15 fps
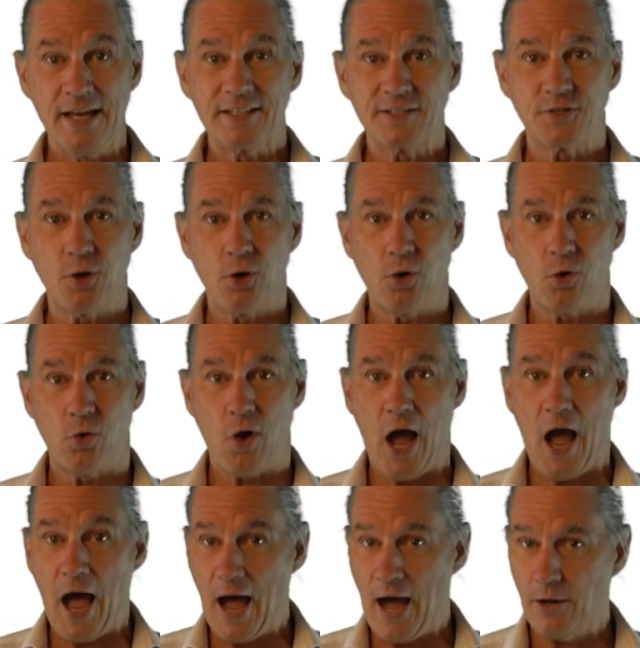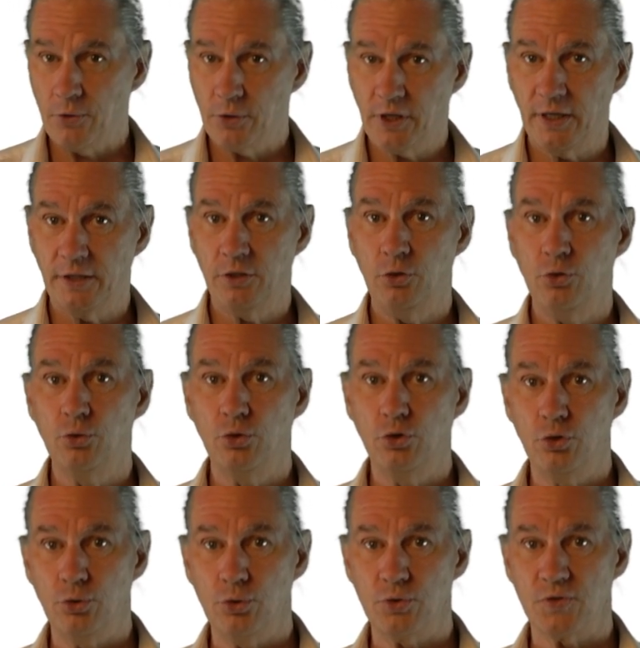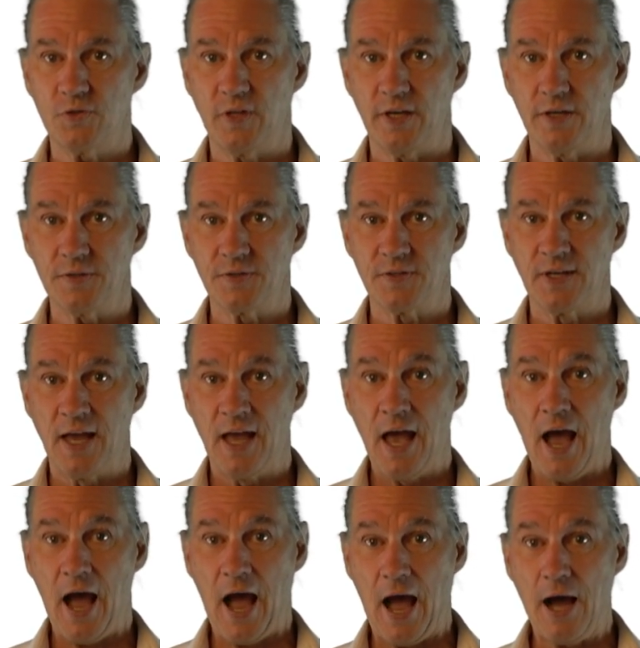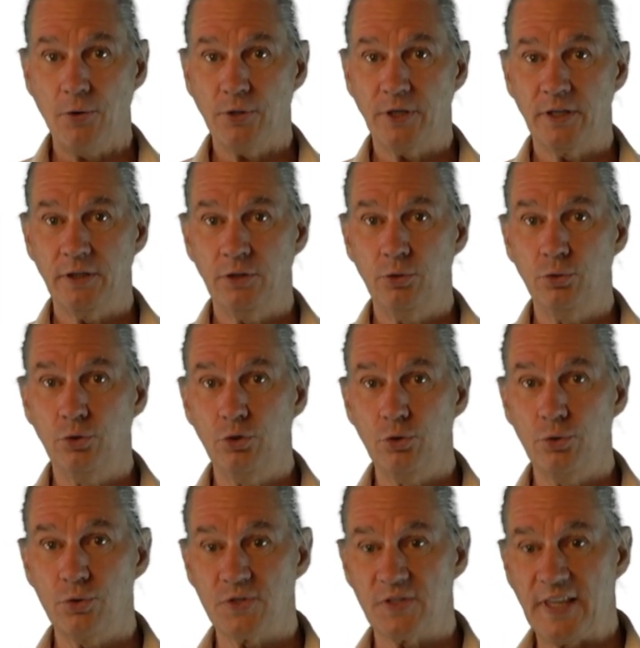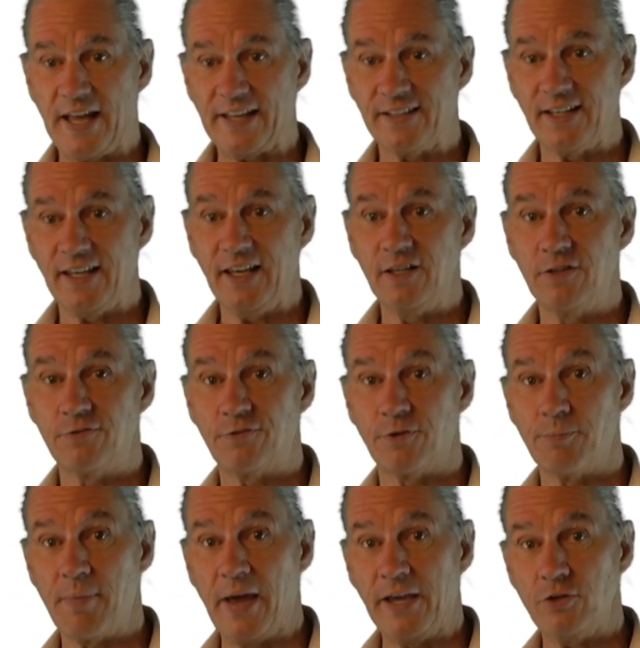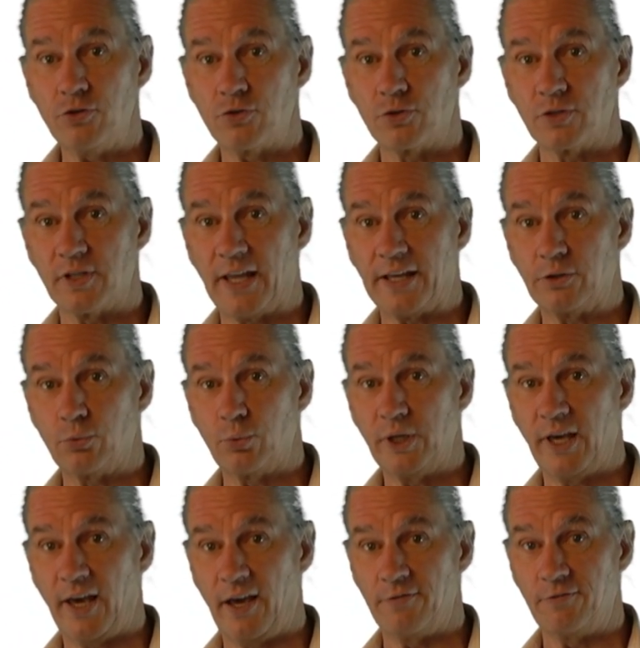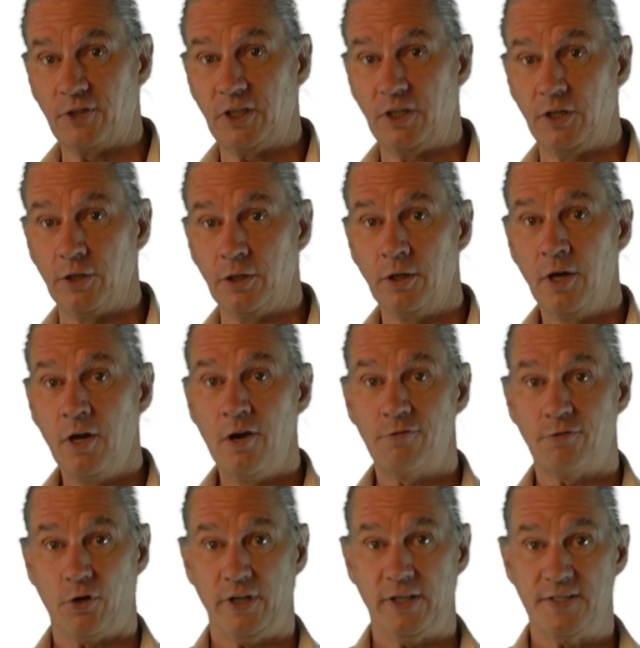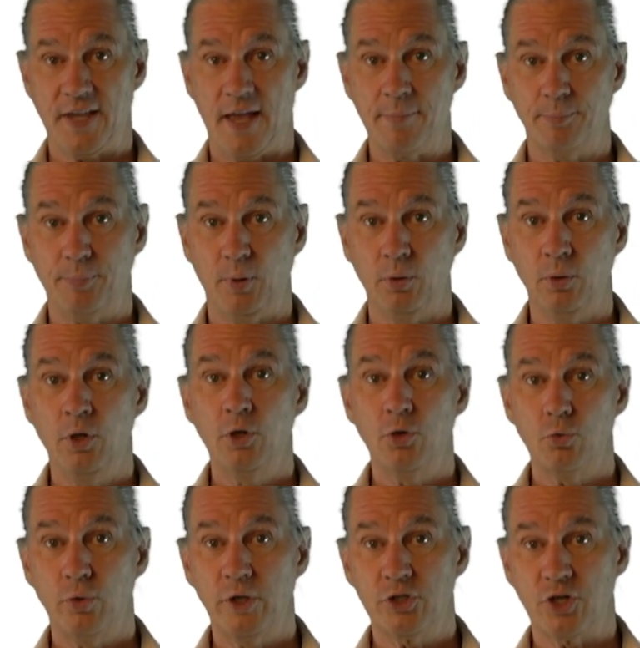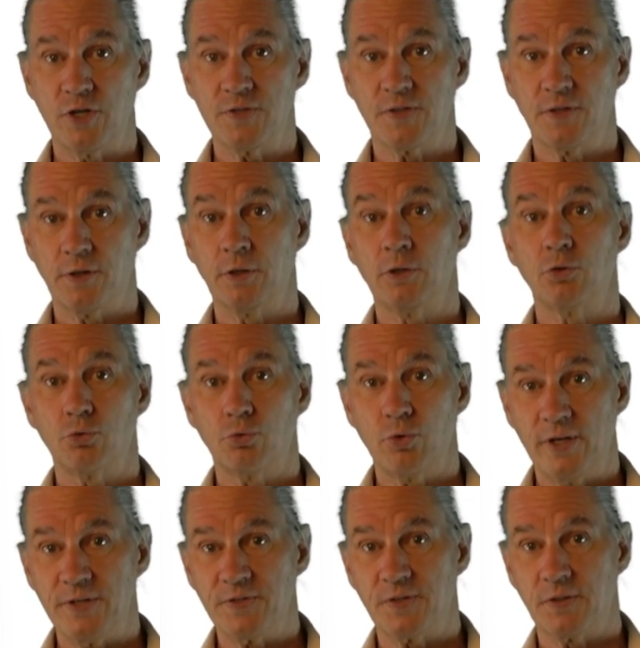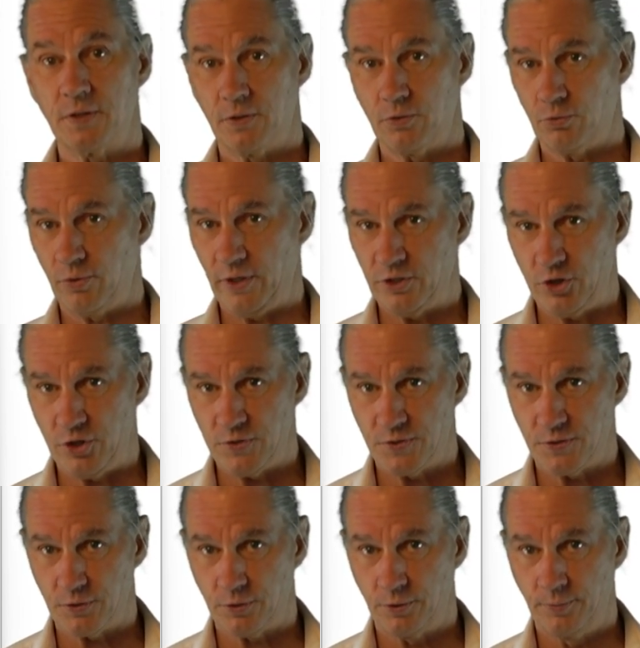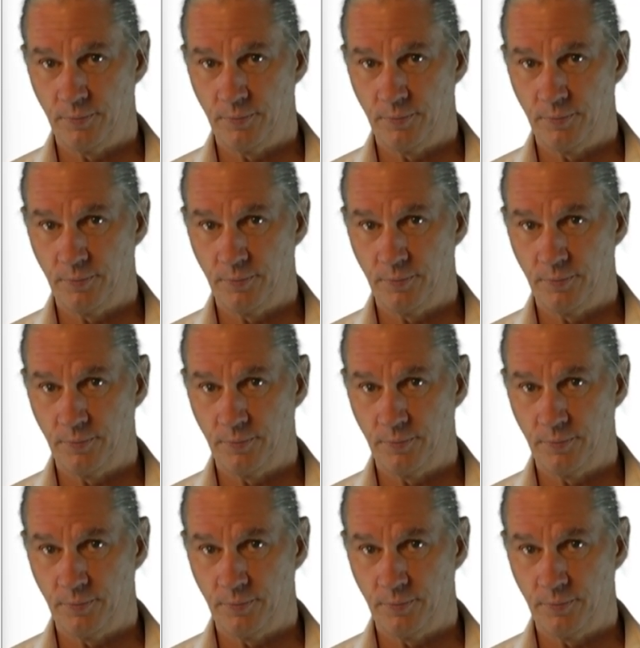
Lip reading: So, how can you use this? How can you use that information that we have here, for example, which is the risk register?